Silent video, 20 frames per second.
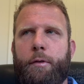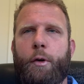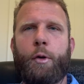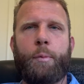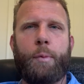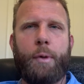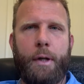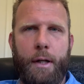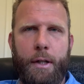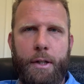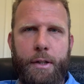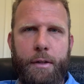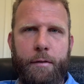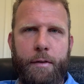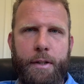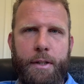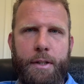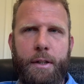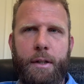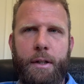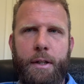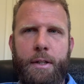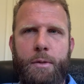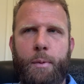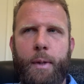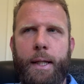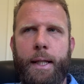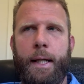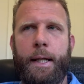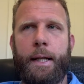food production
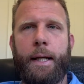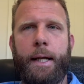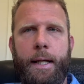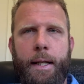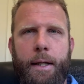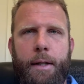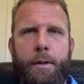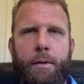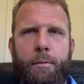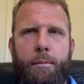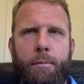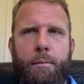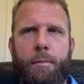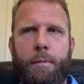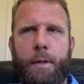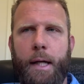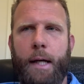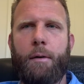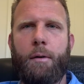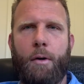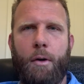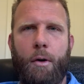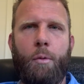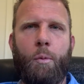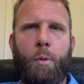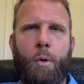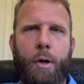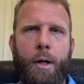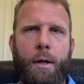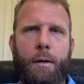facilities where they need that
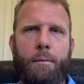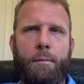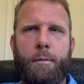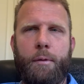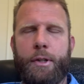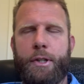hot water,